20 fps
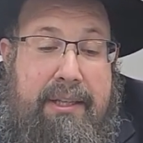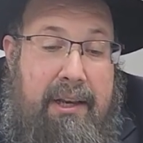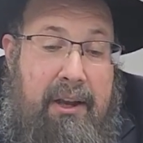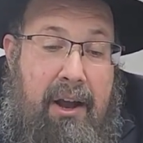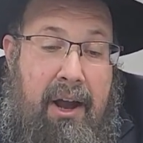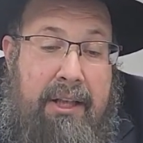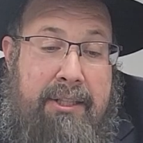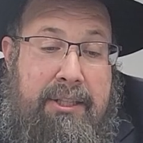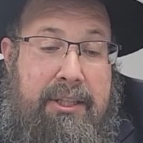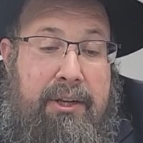and
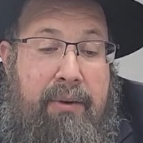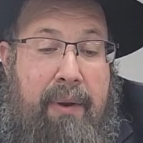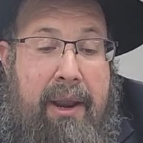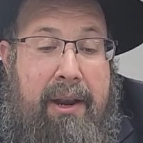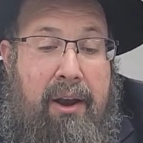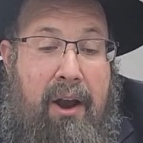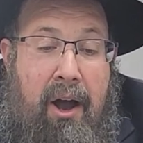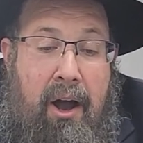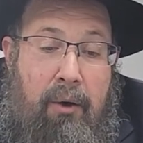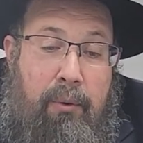
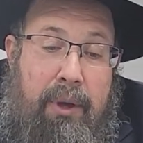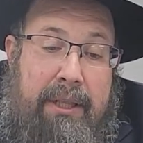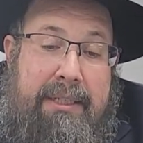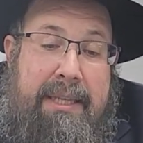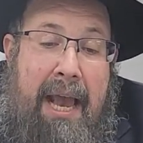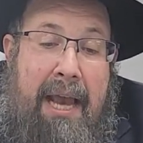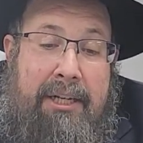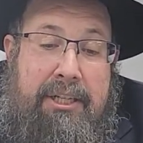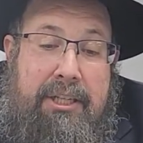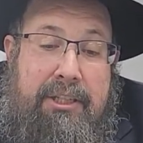consecrating all one's
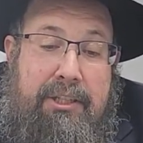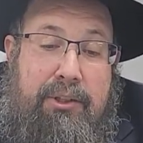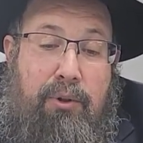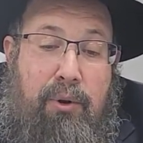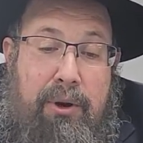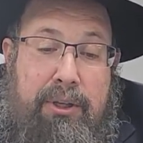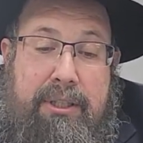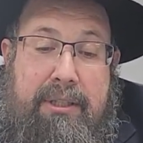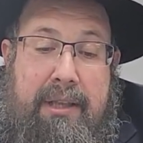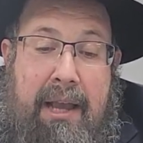actions
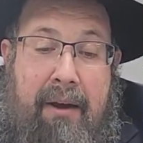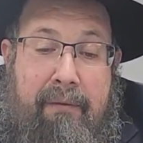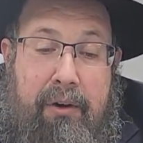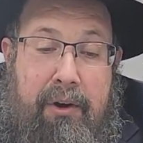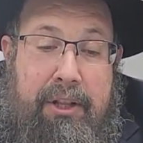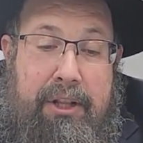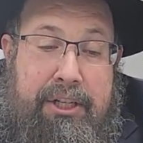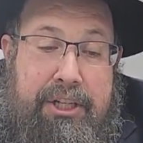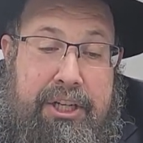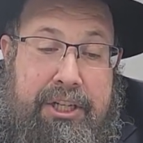towards
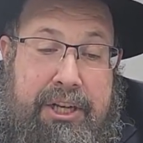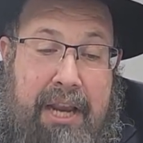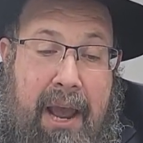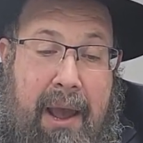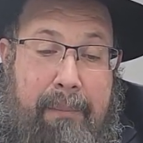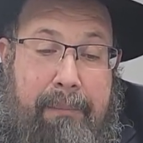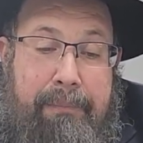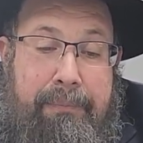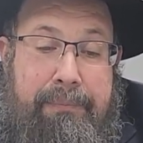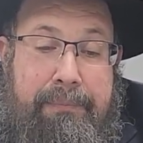Avodah
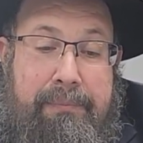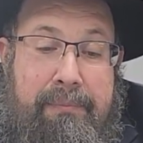Hashem.